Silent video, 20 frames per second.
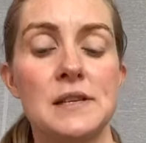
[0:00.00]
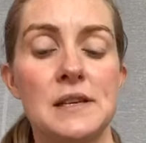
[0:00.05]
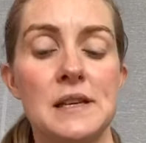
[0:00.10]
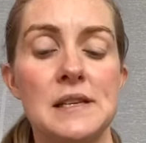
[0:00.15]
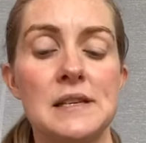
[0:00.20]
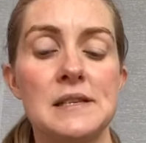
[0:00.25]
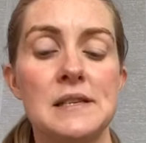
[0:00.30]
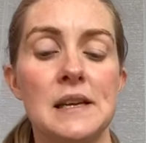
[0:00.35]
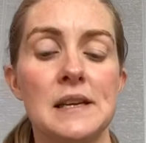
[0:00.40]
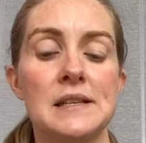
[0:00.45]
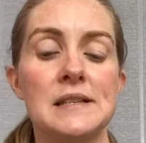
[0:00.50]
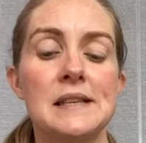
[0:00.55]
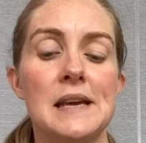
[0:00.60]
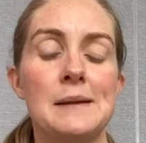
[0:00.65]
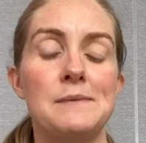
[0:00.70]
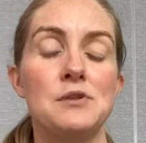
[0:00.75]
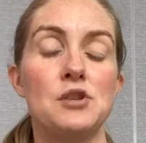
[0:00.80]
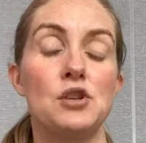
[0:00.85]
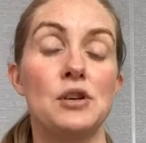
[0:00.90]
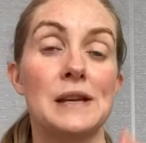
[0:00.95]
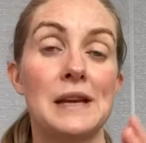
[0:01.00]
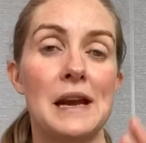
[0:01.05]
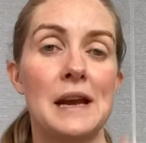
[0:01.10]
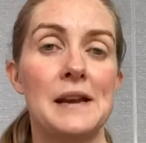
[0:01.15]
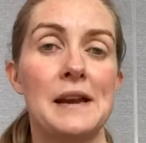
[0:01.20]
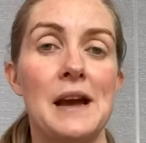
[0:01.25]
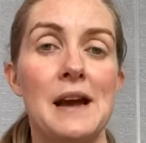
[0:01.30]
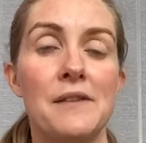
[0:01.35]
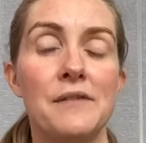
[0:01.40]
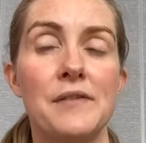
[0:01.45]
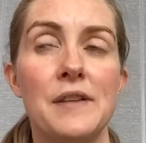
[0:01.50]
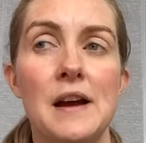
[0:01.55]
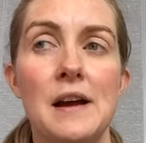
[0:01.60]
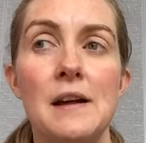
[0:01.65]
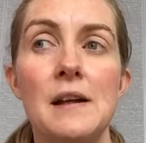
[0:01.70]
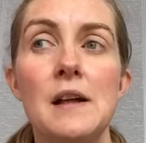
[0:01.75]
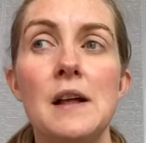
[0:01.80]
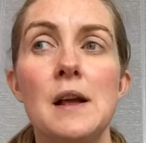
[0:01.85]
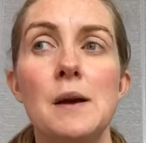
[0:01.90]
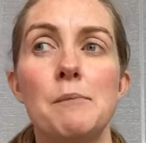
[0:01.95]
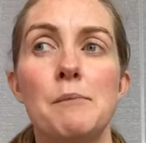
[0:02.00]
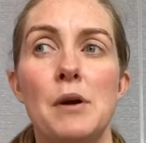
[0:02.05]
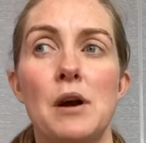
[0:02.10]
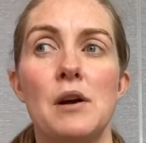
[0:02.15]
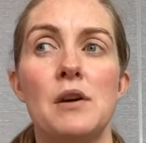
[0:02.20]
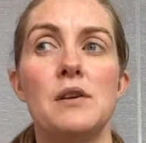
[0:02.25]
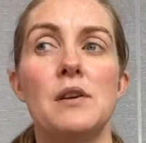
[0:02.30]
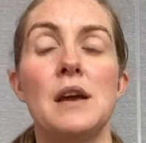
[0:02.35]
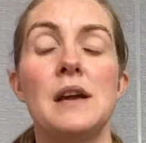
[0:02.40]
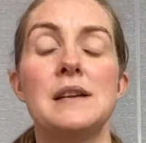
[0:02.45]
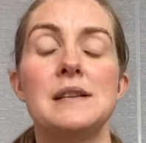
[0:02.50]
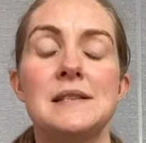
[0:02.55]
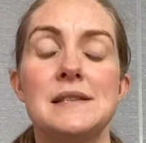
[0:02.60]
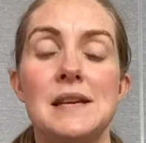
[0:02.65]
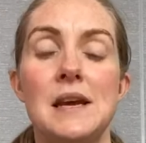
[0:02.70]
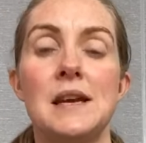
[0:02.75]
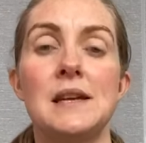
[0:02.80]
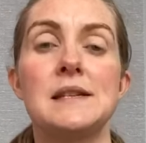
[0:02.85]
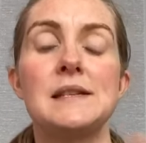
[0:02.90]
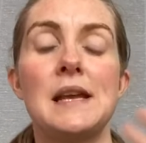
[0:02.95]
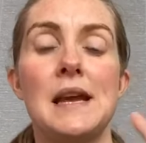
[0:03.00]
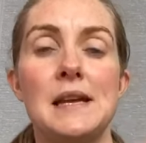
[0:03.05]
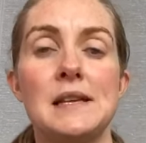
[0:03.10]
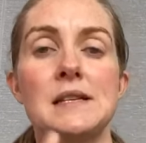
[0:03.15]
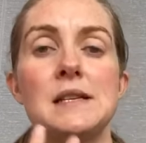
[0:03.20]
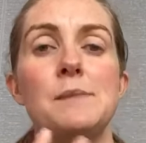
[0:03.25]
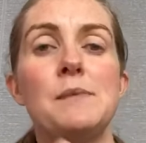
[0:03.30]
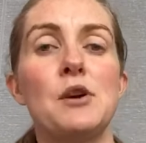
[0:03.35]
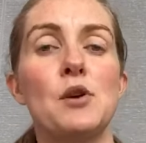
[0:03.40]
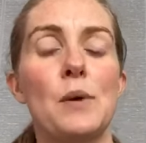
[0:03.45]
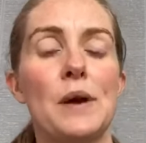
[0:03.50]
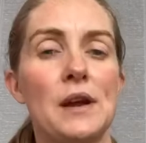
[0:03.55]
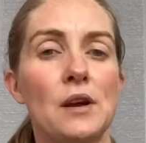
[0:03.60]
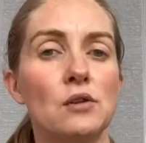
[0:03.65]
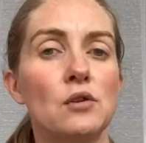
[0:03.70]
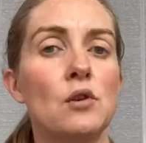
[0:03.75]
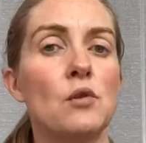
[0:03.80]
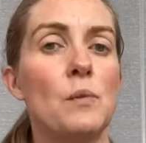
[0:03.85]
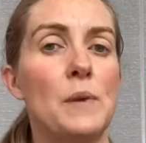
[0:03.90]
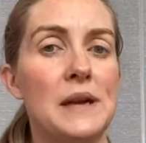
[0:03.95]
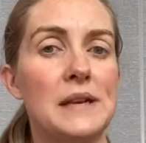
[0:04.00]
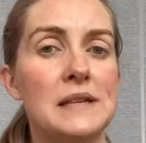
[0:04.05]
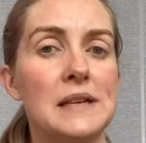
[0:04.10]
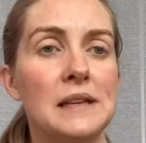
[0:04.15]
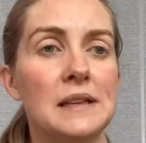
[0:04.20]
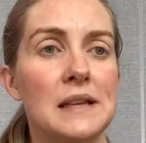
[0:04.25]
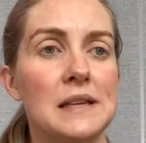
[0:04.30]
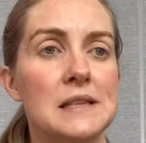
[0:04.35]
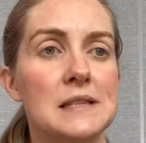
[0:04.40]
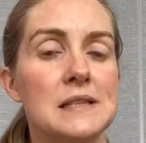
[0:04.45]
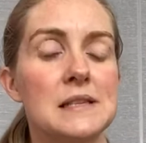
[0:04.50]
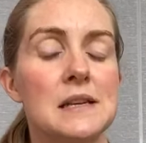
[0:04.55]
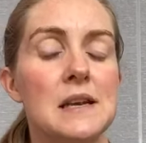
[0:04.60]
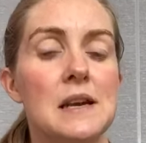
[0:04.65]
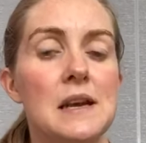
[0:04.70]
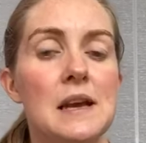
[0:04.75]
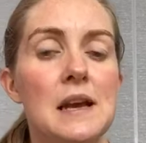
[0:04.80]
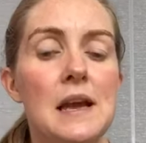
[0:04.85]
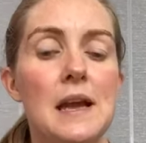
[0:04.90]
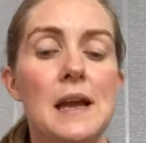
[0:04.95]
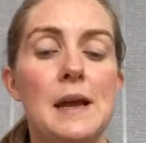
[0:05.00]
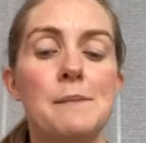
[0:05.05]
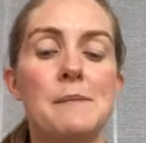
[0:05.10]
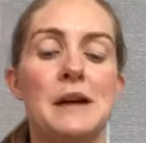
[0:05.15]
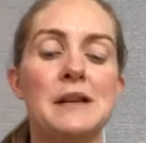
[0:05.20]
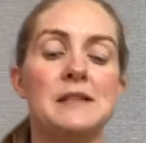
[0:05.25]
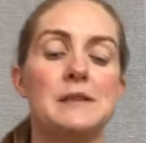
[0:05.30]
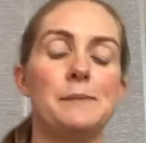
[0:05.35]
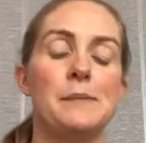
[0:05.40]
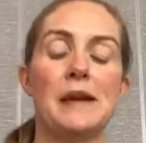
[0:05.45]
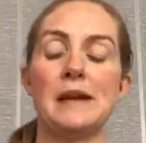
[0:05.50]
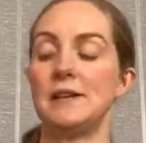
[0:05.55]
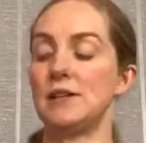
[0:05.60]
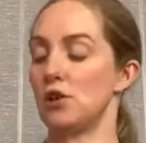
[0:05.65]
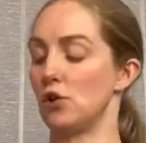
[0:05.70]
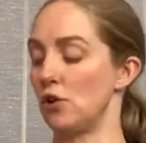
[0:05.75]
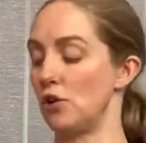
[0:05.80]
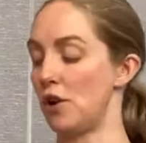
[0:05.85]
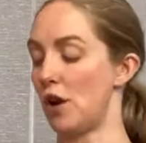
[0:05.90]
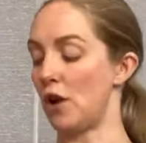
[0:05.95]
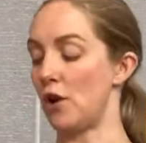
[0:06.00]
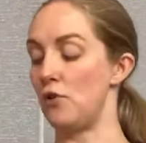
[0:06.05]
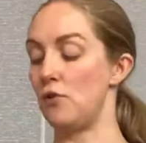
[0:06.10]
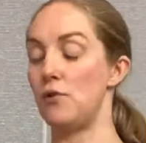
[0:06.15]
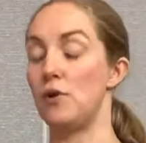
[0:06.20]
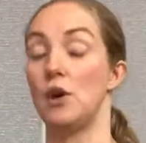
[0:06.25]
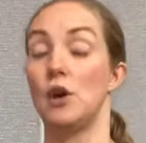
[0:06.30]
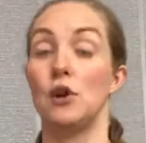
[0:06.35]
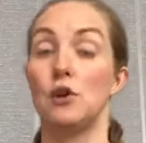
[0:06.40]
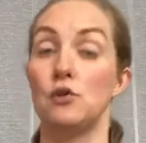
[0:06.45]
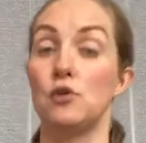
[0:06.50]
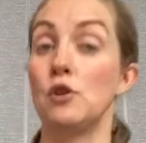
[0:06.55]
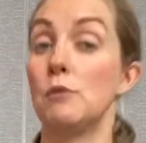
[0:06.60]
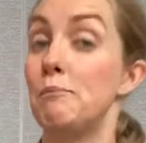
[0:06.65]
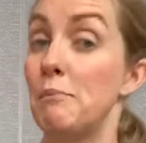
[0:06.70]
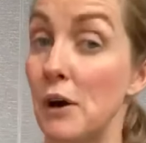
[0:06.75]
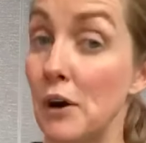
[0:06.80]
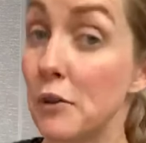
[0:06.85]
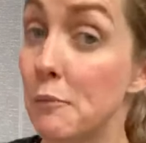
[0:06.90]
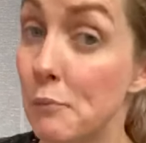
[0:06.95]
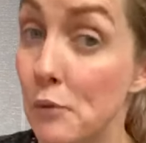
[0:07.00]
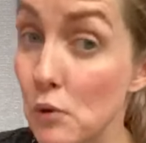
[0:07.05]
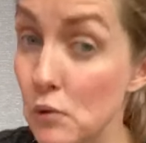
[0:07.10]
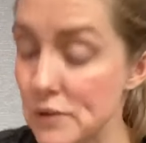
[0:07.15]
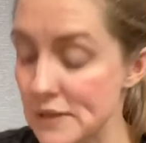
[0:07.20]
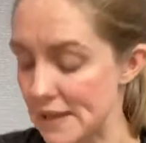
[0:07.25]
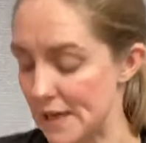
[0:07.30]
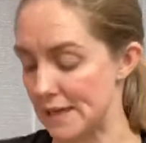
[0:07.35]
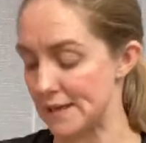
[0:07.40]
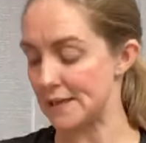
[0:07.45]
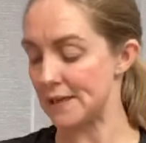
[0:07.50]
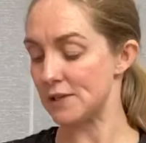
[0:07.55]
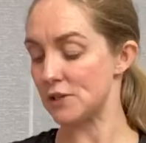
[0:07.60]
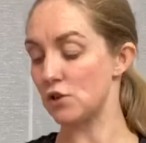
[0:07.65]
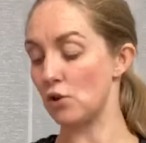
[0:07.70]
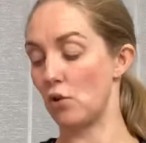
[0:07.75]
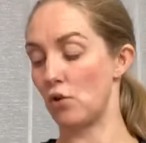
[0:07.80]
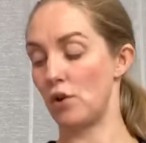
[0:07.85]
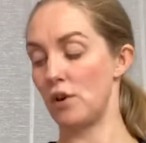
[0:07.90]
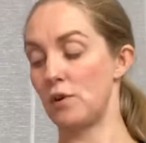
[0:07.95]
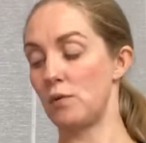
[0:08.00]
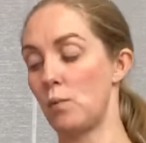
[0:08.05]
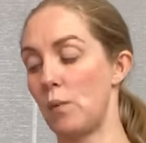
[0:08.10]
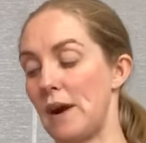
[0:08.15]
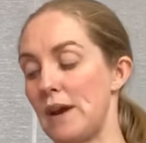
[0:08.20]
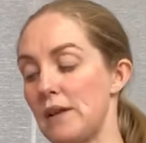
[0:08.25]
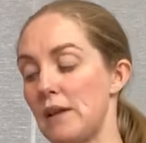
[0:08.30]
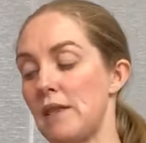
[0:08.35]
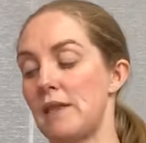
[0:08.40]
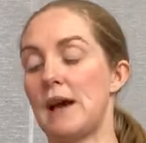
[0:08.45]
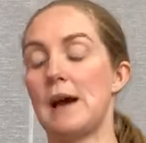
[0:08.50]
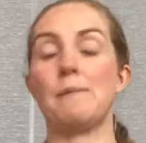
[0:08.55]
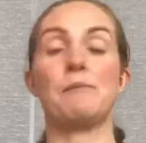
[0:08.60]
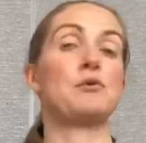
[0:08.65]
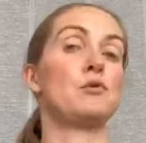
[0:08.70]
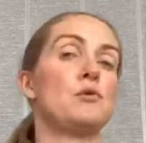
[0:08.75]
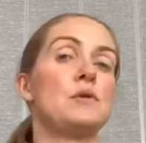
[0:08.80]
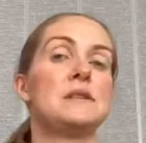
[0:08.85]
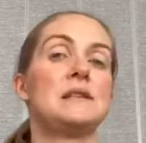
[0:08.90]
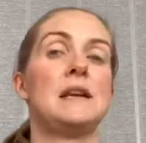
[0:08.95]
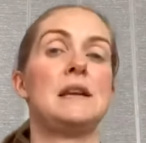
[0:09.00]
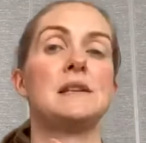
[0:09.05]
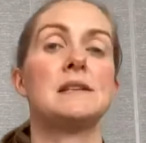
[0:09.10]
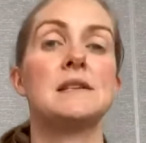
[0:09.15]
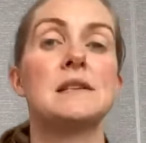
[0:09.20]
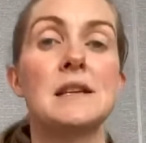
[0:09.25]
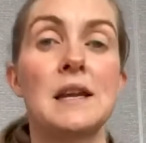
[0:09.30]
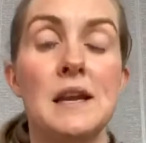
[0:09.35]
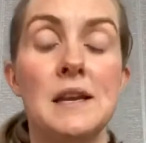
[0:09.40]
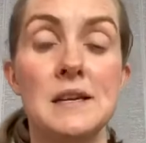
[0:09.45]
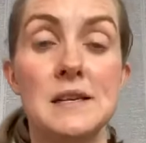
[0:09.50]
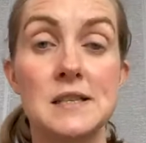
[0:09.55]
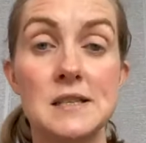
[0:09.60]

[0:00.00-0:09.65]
There is certain times that you can have that, but it tends to be quite a long waiting list, and depending on how your birth process has gone, whether that process is kind of